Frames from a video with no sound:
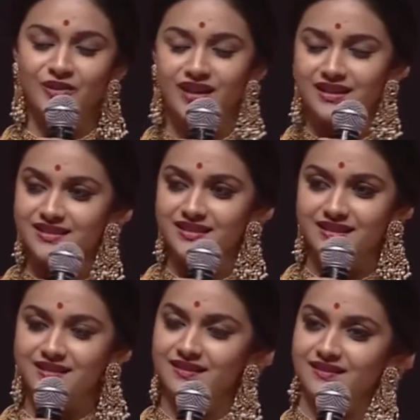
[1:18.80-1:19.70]
I said,
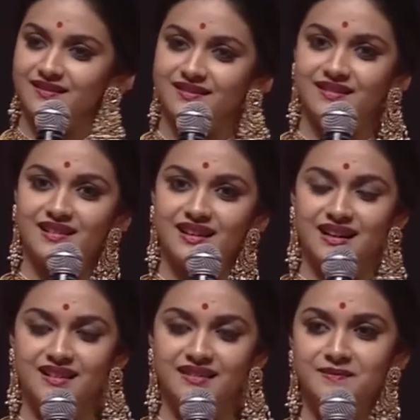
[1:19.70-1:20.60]

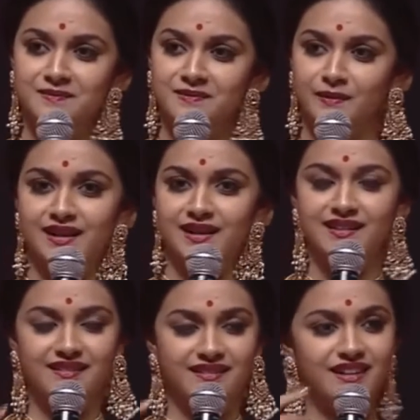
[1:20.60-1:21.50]
I went
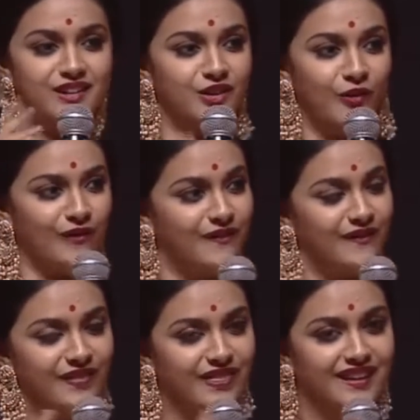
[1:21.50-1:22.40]
and I said, no.
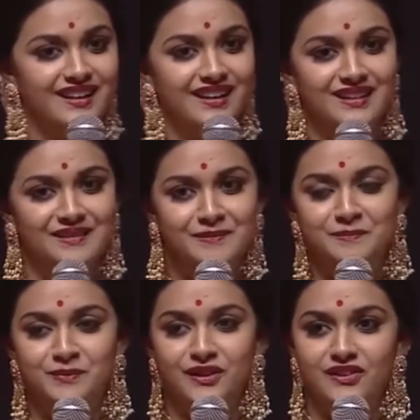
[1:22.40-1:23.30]

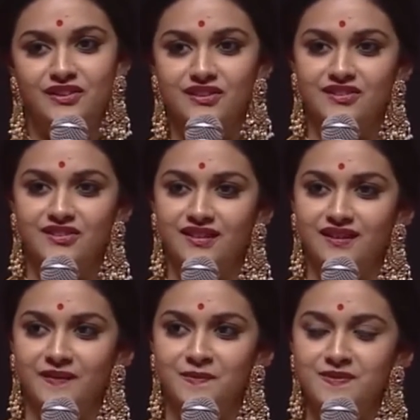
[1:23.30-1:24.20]
Because
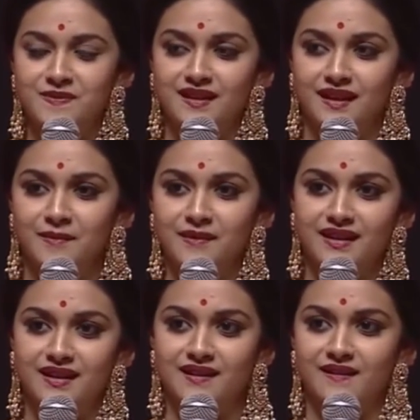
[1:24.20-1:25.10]
I'm
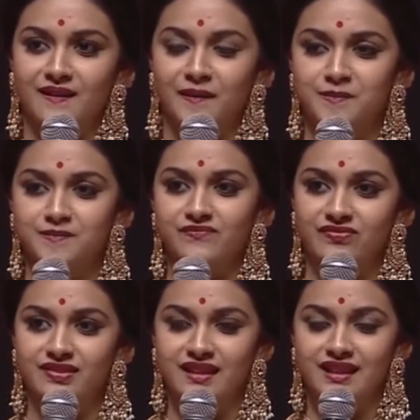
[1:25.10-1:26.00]
like,
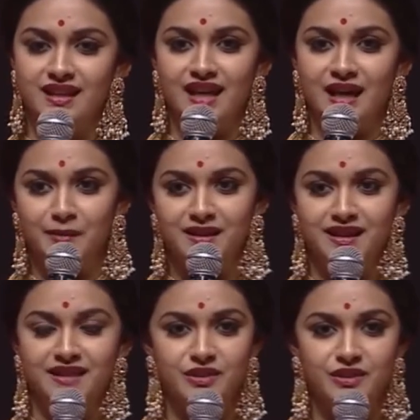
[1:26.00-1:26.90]
I mean,
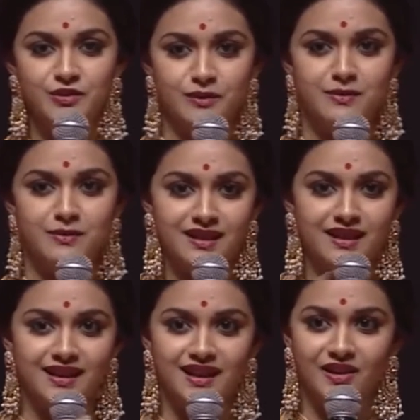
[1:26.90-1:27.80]
even you should be
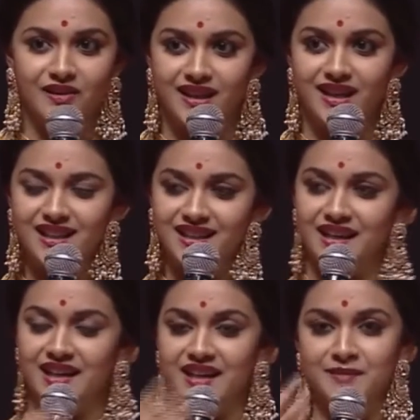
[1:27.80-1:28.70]
thinking now, right?
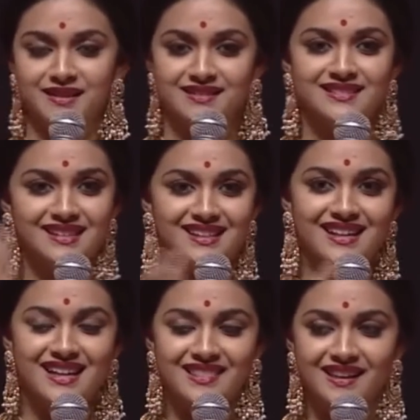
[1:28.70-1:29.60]
Like, I mean,
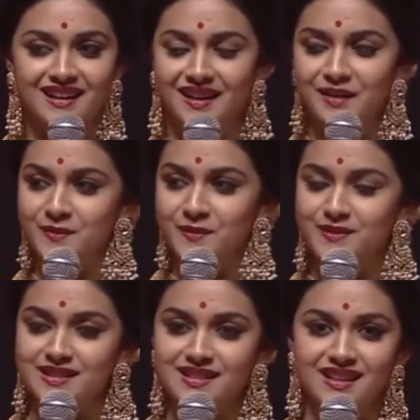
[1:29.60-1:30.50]
at that time I
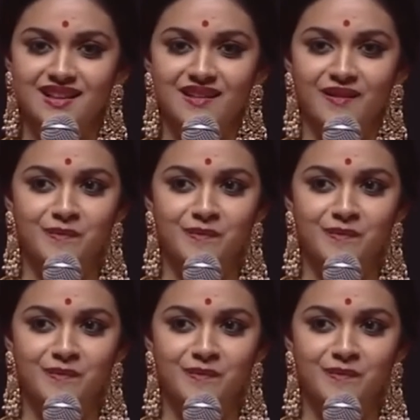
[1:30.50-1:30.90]
was like,